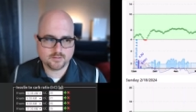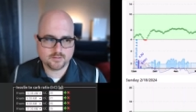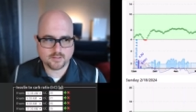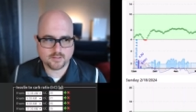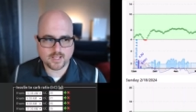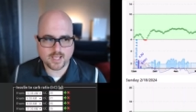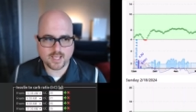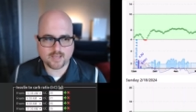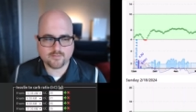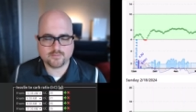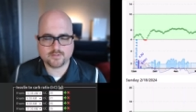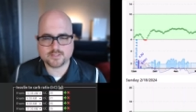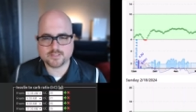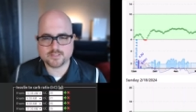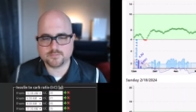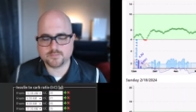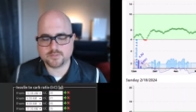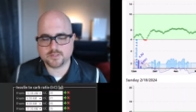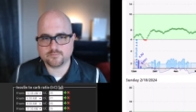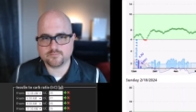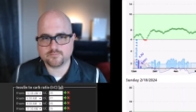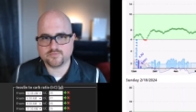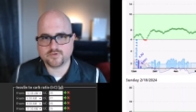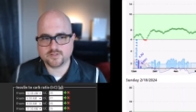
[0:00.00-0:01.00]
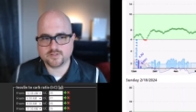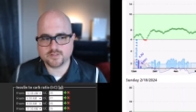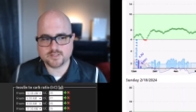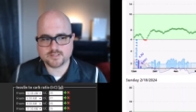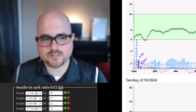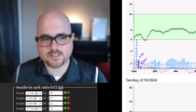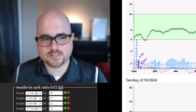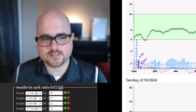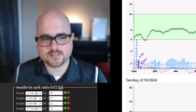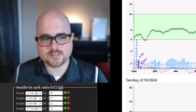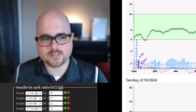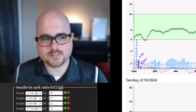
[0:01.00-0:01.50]
having something fairly
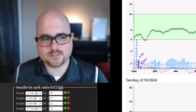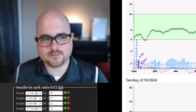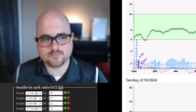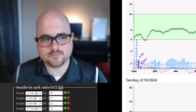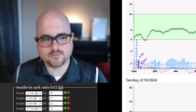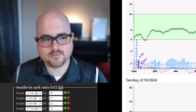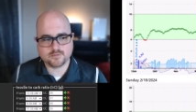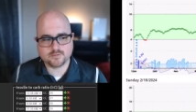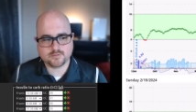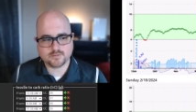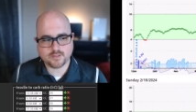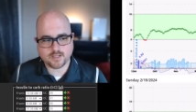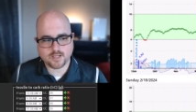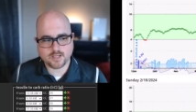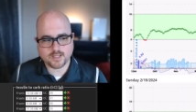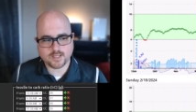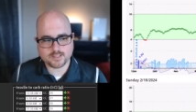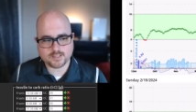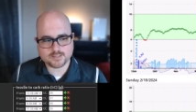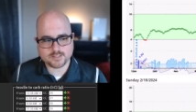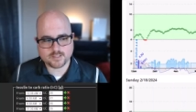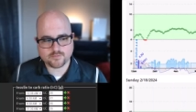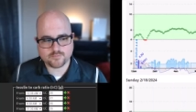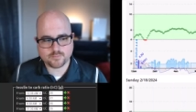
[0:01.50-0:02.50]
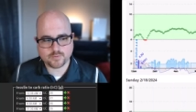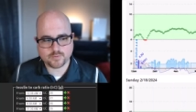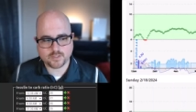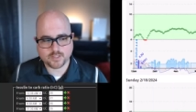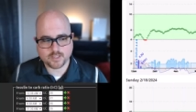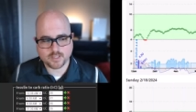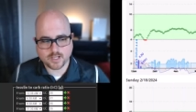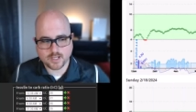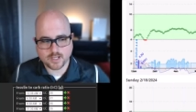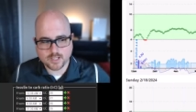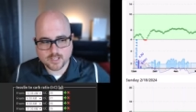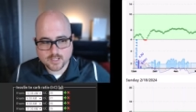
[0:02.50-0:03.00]
sensitive, uh, ISF pretty
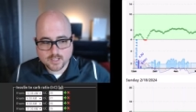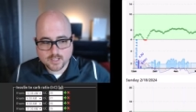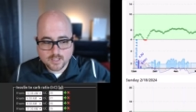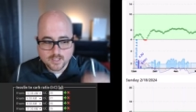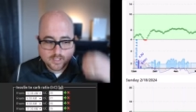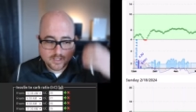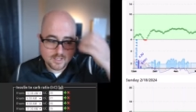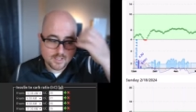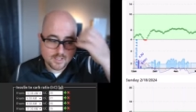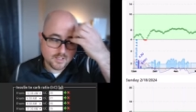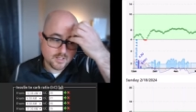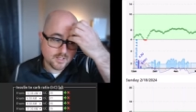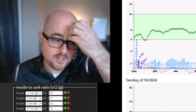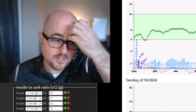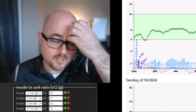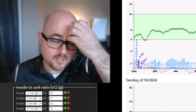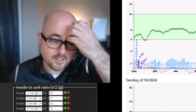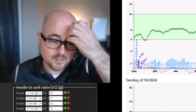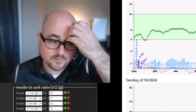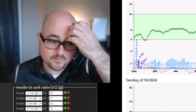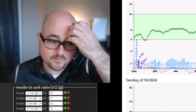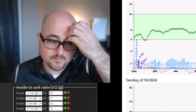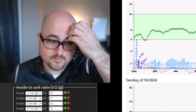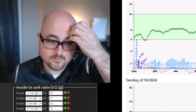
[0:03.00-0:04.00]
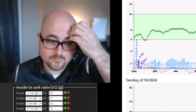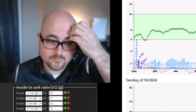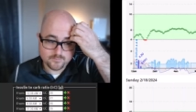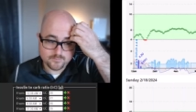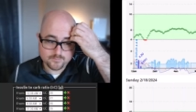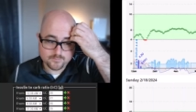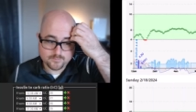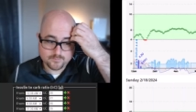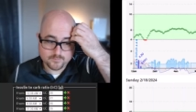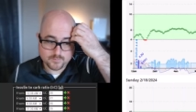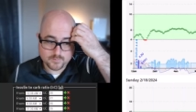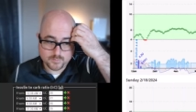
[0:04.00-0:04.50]
high, um,
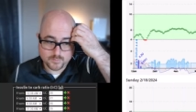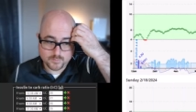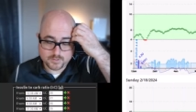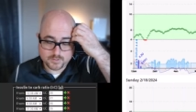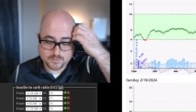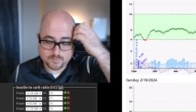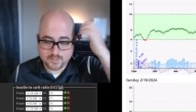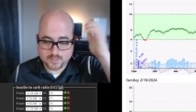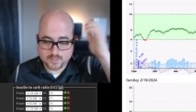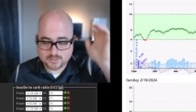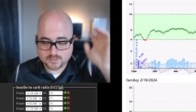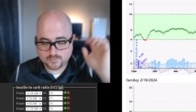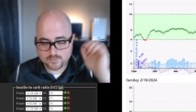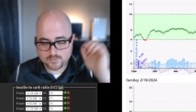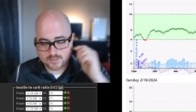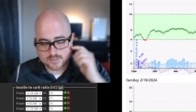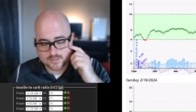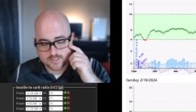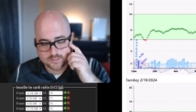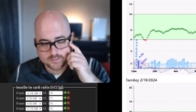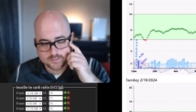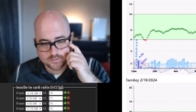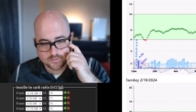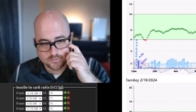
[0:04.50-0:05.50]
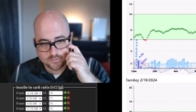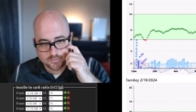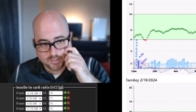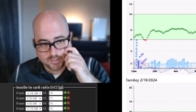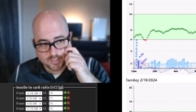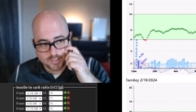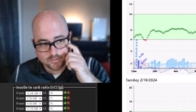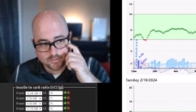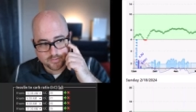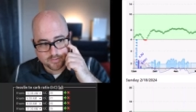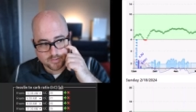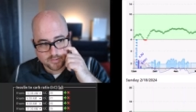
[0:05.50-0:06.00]
with the basal rate's not totally
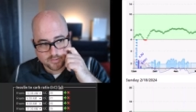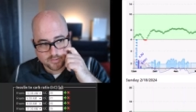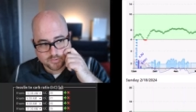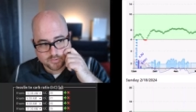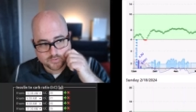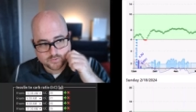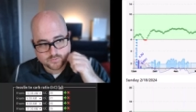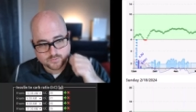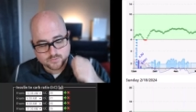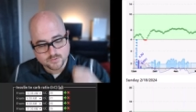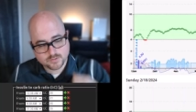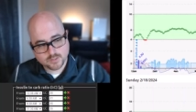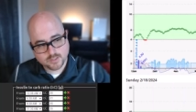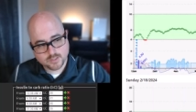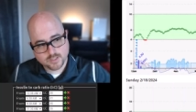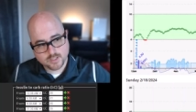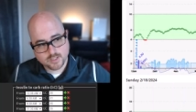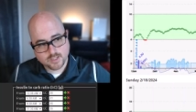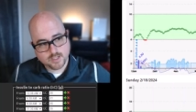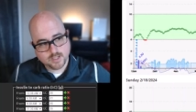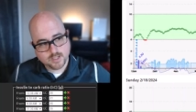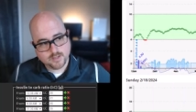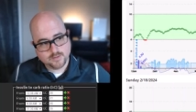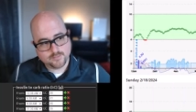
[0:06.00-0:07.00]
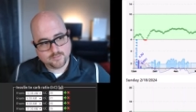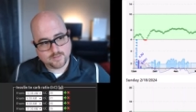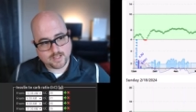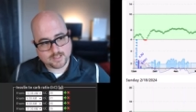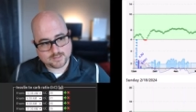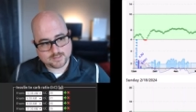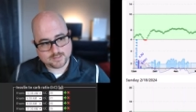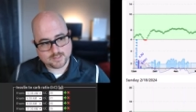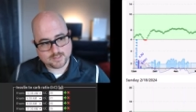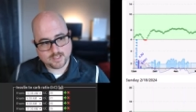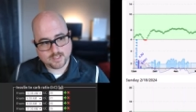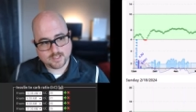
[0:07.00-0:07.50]
uh, unusual.
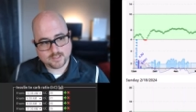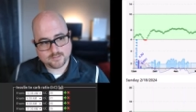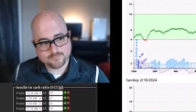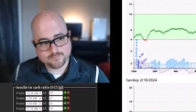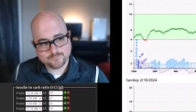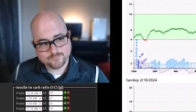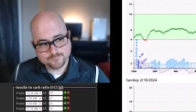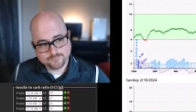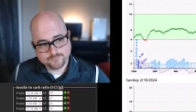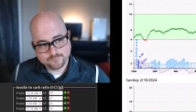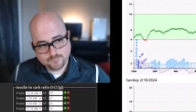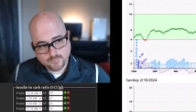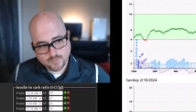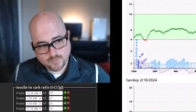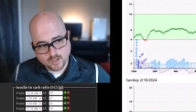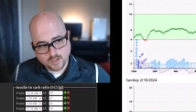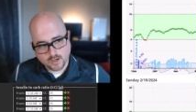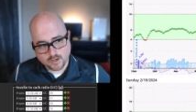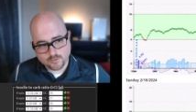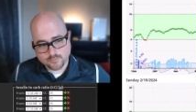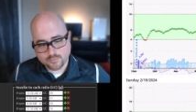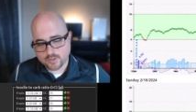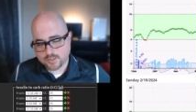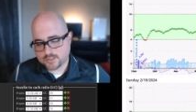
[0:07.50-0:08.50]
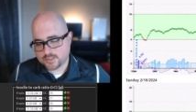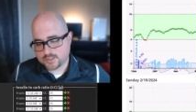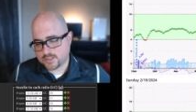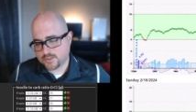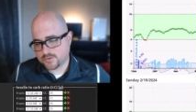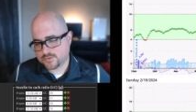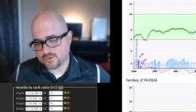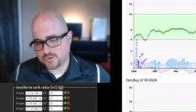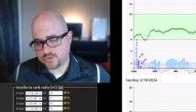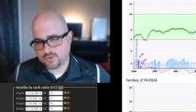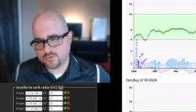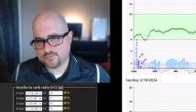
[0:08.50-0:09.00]
That said, carb ratio
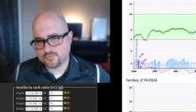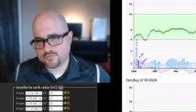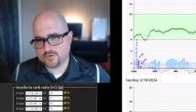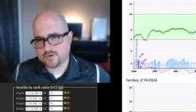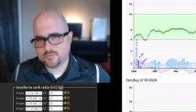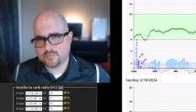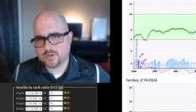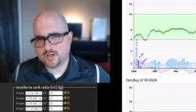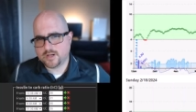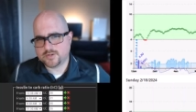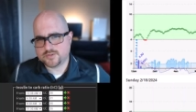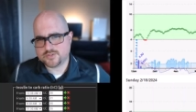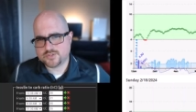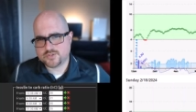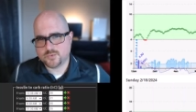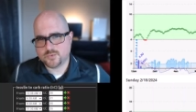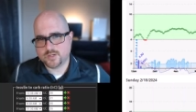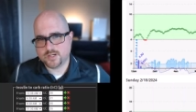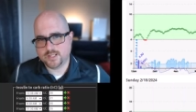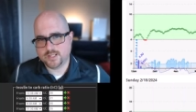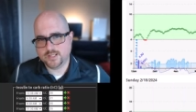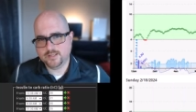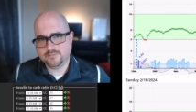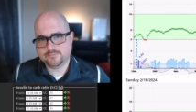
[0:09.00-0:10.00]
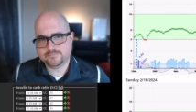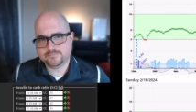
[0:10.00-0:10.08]
is over about 20